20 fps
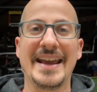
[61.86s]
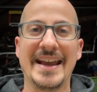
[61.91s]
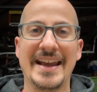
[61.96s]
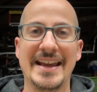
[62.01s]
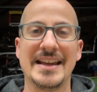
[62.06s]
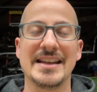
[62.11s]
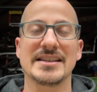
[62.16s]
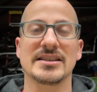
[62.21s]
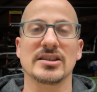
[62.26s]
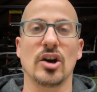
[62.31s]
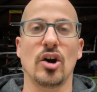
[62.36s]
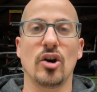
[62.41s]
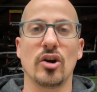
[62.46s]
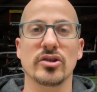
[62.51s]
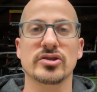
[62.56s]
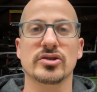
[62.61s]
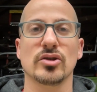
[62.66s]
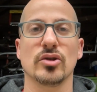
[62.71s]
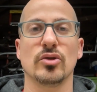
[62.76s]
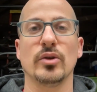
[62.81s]
is
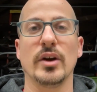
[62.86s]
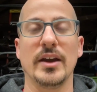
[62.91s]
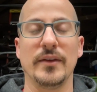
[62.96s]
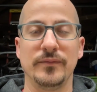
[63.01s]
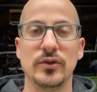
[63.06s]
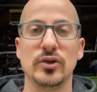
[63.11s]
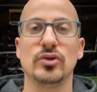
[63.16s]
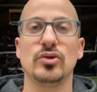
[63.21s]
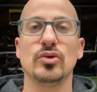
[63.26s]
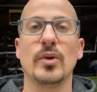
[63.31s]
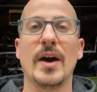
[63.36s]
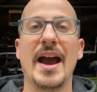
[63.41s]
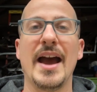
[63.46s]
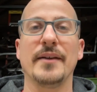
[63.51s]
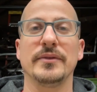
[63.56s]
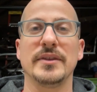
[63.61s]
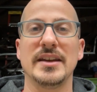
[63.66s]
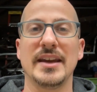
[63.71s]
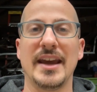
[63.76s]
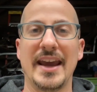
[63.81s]
also if you do
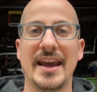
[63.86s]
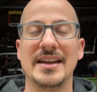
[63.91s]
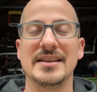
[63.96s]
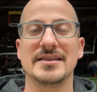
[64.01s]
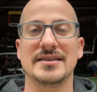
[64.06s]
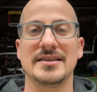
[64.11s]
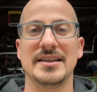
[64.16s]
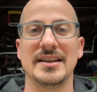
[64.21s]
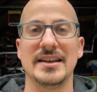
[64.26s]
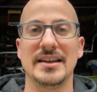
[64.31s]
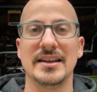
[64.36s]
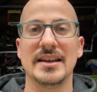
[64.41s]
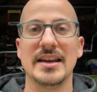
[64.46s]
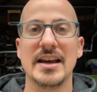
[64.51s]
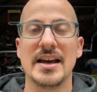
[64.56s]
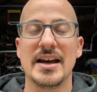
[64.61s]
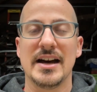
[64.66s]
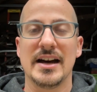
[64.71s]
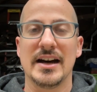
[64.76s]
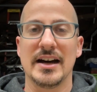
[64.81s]
have the AC,
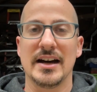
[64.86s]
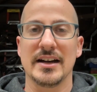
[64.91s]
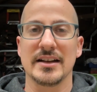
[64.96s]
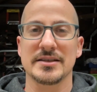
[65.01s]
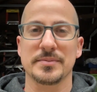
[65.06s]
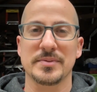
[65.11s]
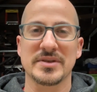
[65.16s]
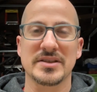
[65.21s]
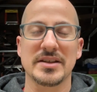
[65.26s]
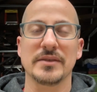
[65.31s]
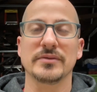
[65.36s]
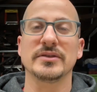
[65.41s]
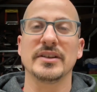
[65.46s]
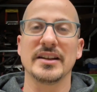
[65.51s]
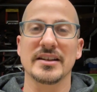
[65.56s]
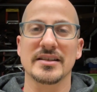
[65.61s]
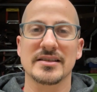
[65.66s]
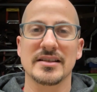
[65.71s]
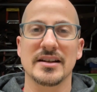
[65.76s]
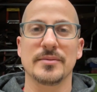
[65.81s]
specifically in
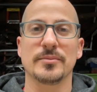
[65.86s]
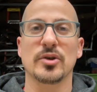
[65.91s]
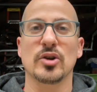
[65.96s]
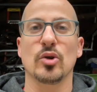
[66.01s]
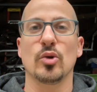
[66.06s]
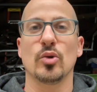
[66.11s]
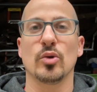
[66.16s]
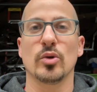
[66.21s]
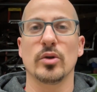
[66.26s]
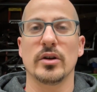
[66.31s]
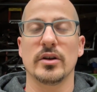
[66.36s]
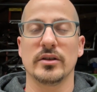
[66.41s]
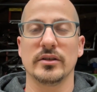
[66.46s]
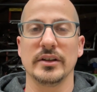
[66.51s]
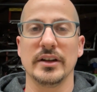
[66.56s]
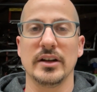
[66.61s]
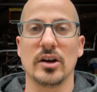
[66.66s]
the summer or,